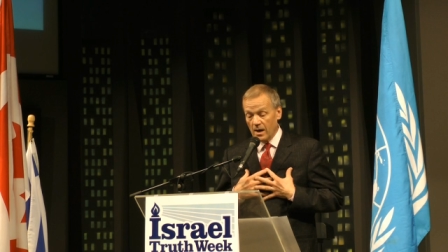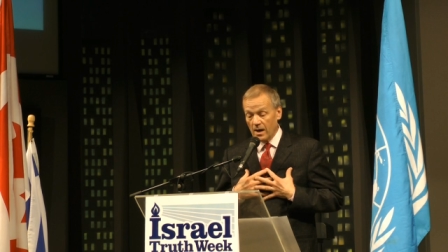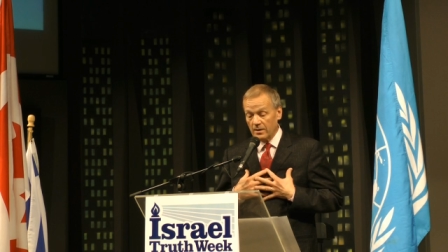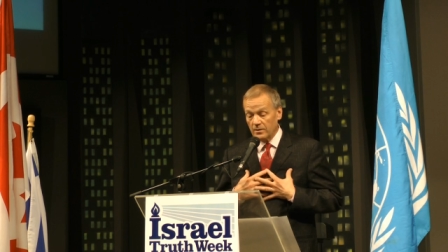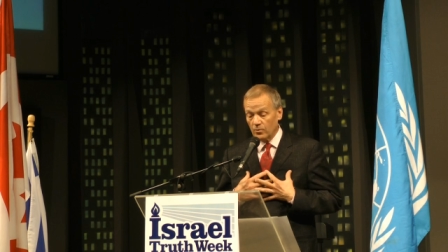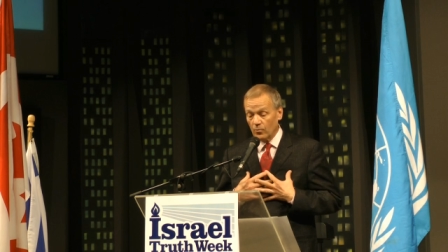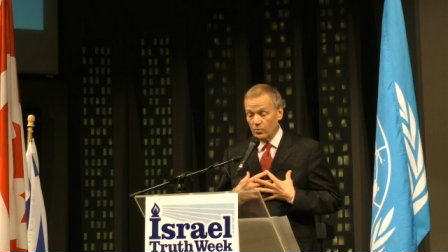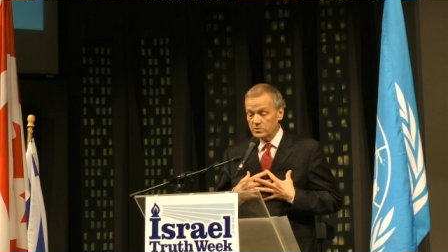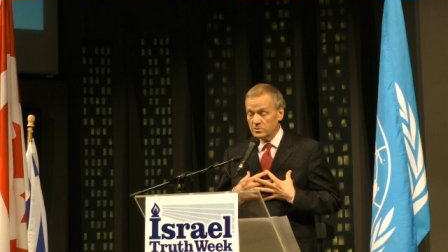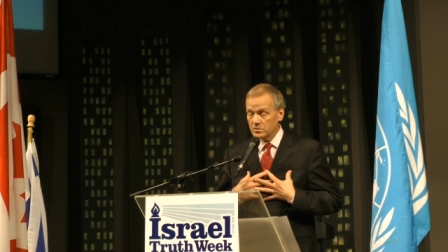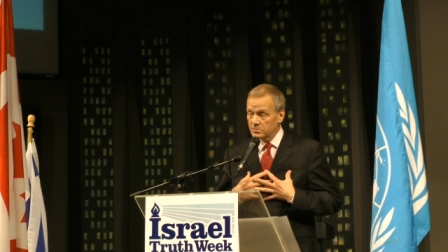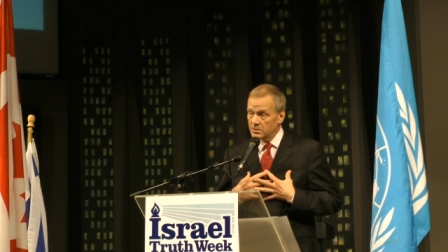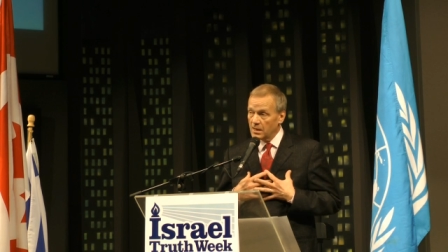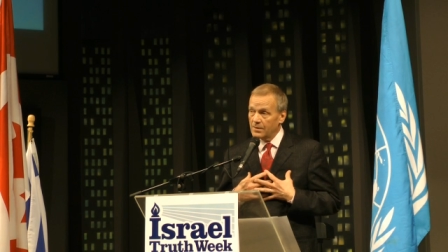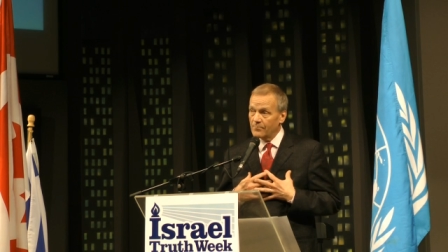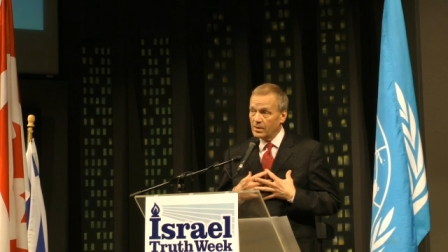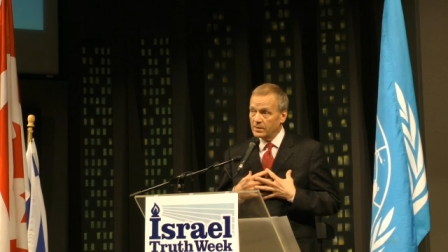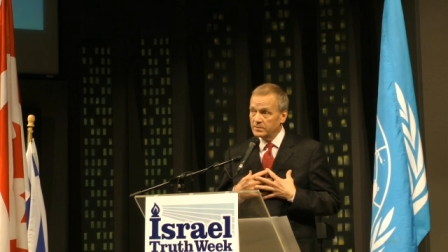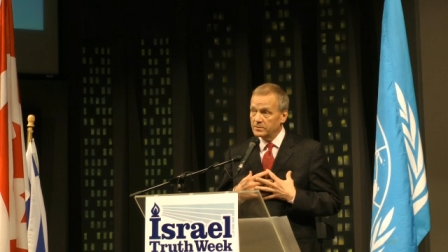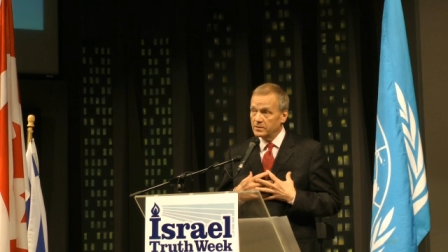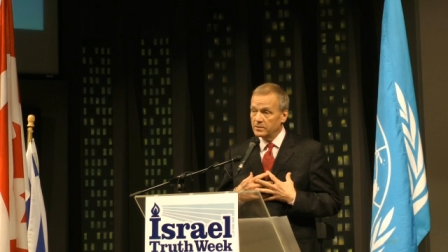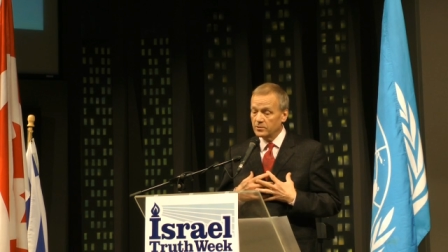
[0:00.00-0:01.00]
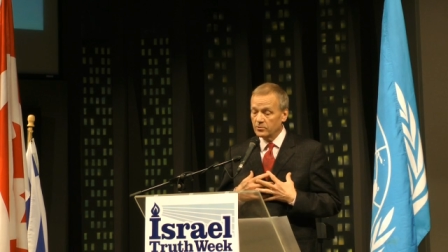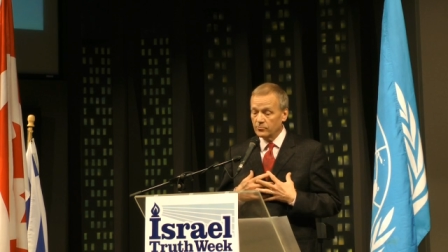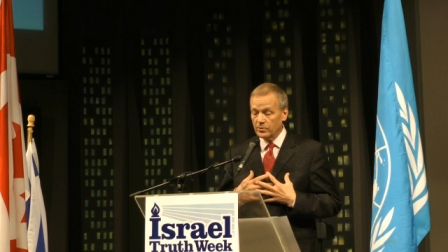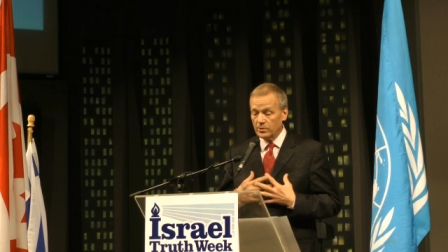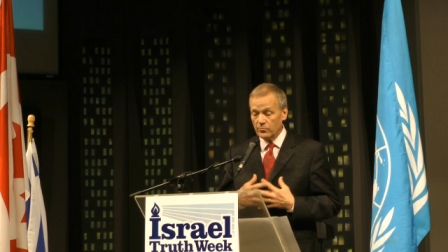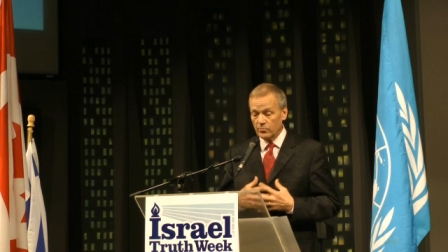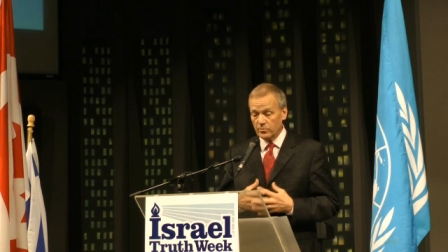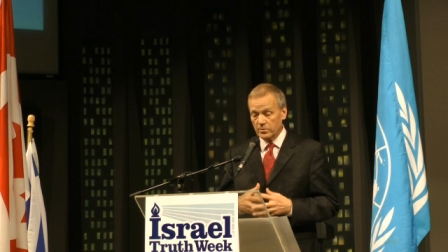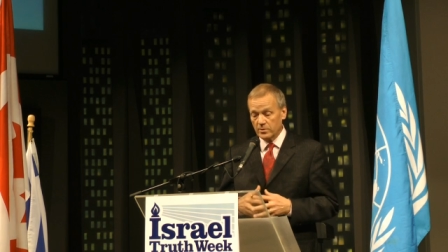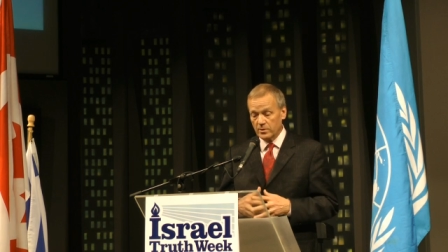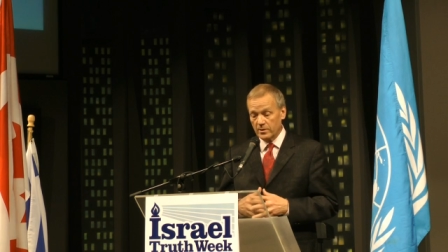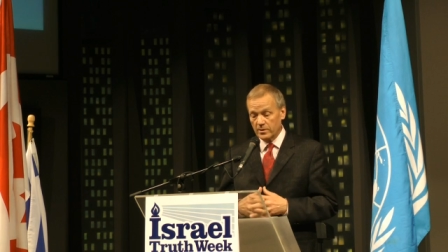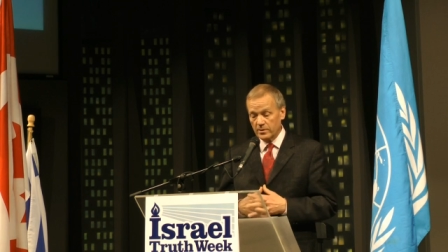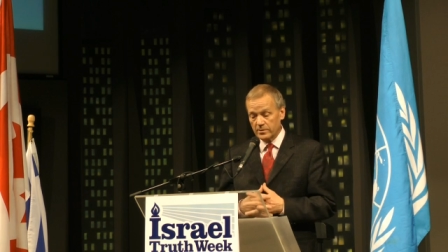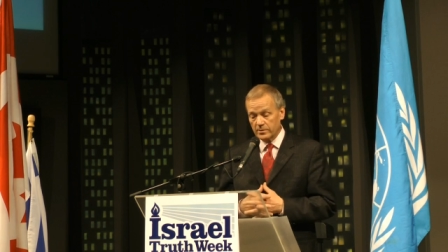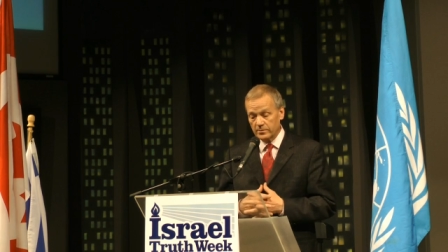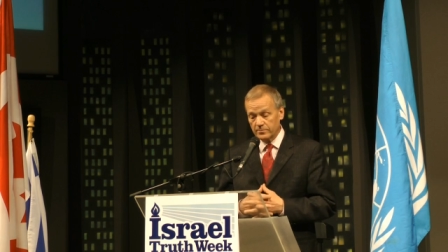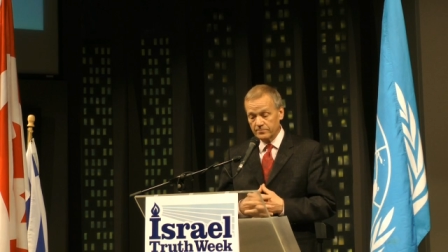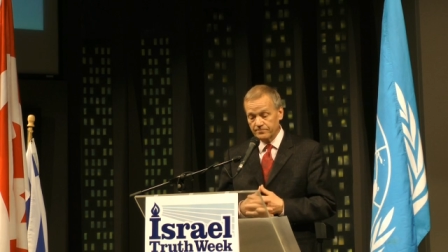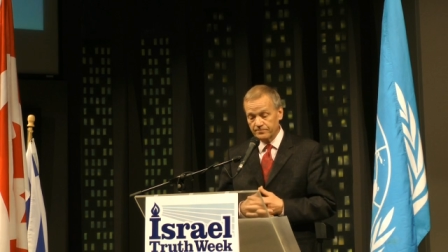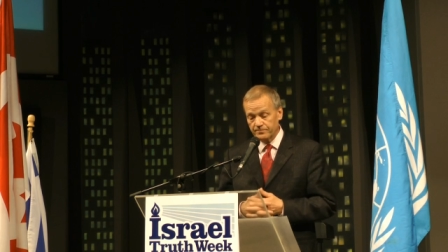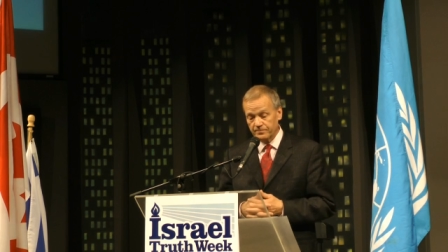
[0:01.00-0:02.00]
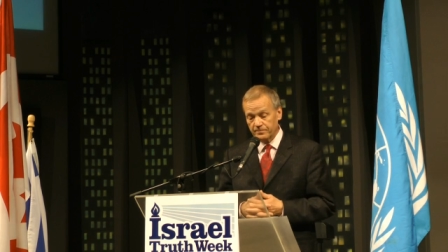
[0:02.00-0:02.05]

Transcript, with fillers: And there was a time I did agree with Carter.